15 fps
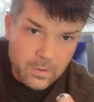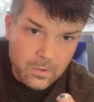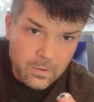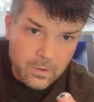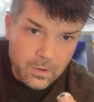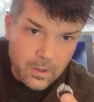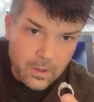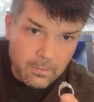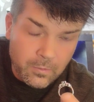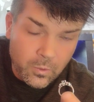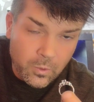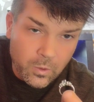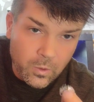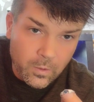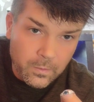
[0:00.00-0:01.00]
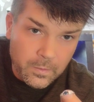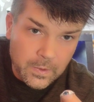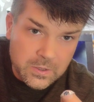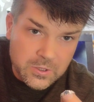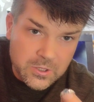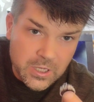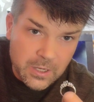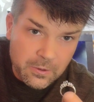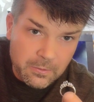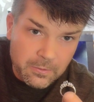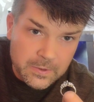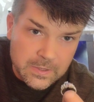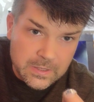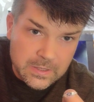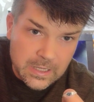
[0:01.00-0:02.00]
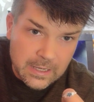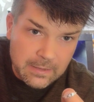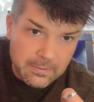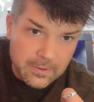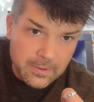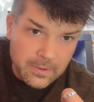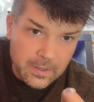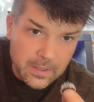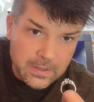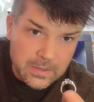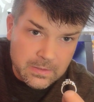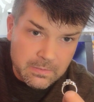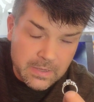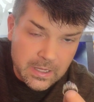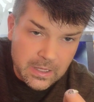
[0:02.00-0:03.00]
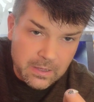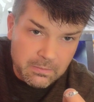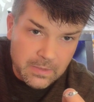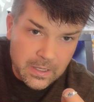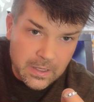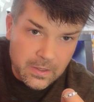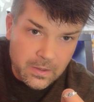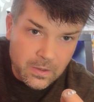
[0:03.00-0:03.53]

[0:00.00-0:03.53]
or in general if it's a diamond, that it's a man-made